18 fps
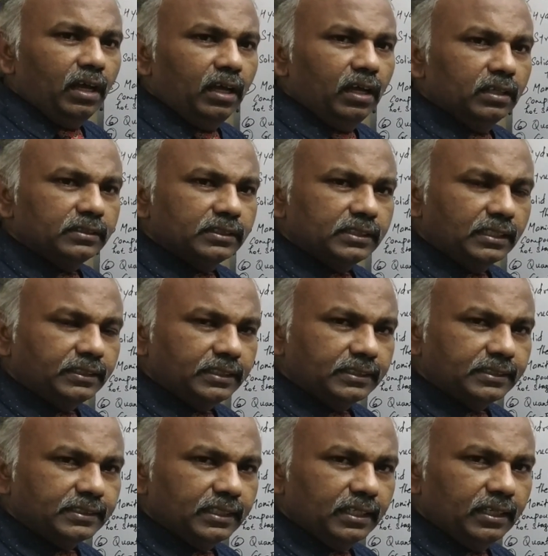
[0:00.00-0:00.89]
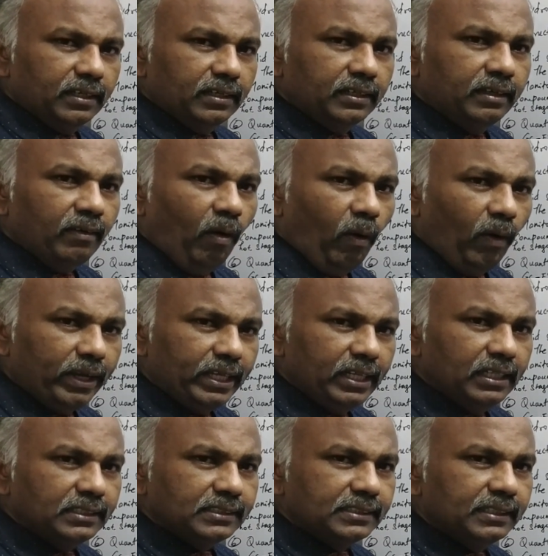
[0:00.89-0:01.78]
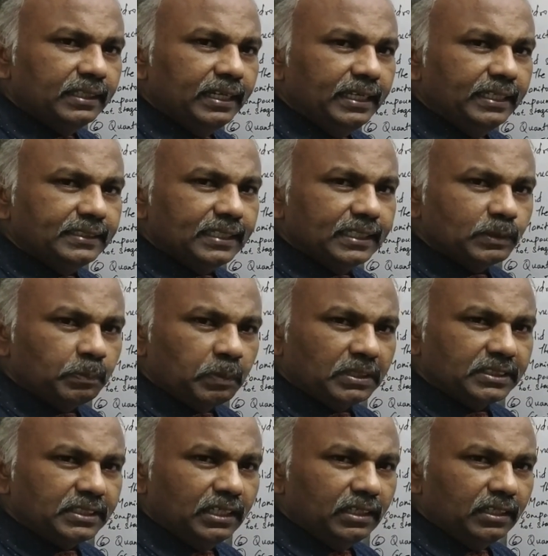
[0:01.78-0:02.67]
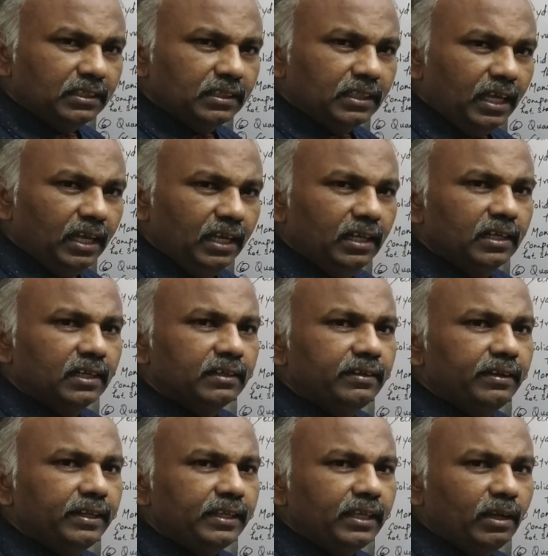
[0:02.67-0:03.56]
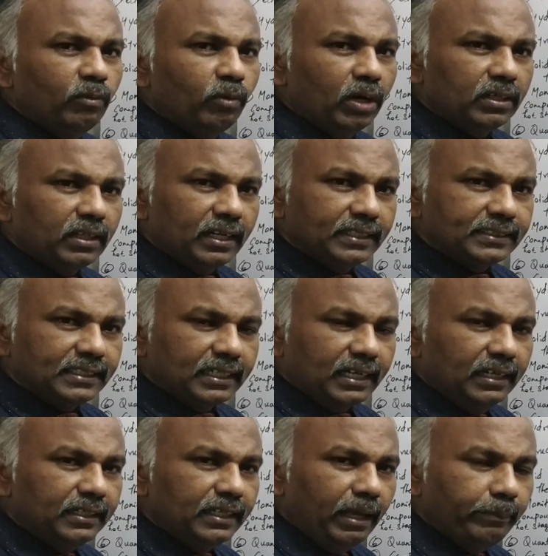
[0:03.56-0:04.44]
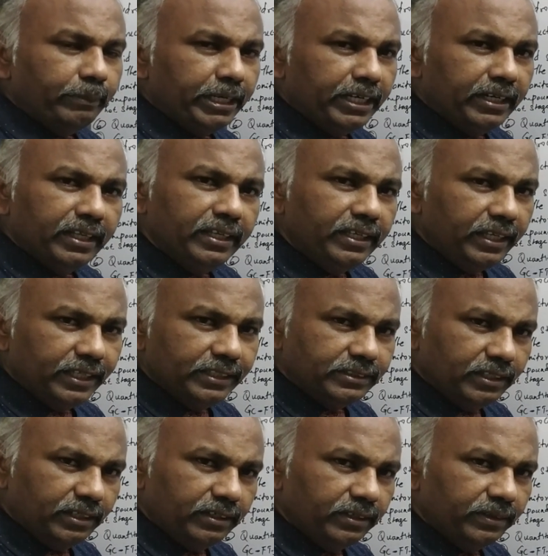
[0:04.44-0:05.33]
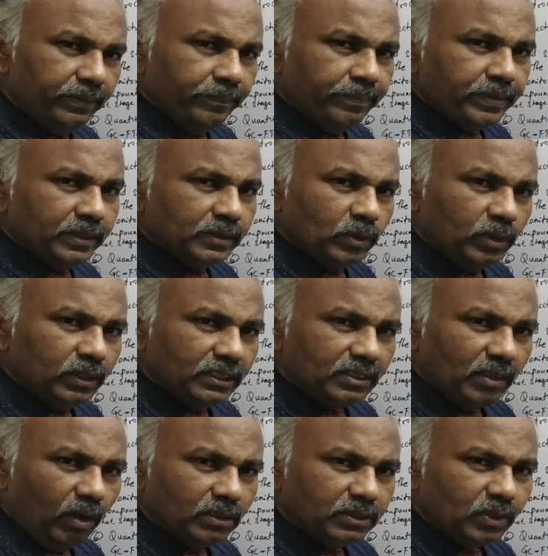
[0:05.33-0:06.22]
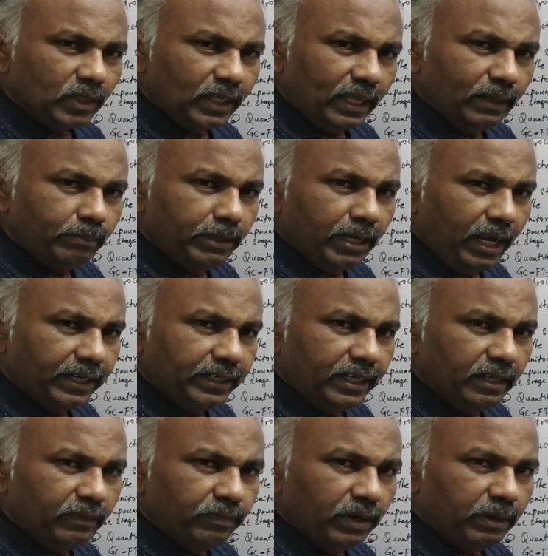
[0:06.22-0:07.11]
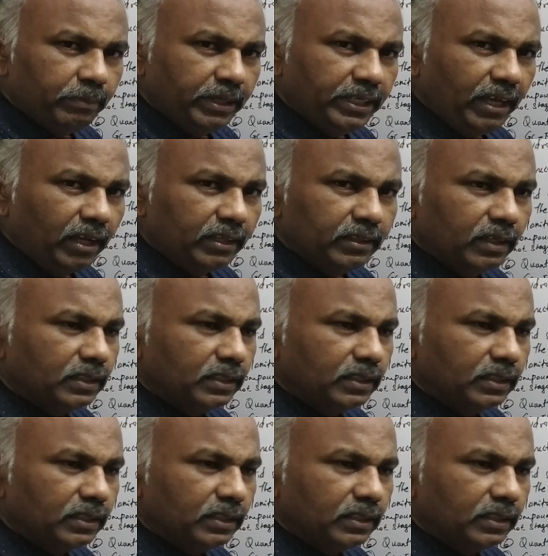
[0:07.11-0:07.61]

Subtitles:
such as oils, greases present in the drinking water as a contaminating agent. So this also can be identified by IR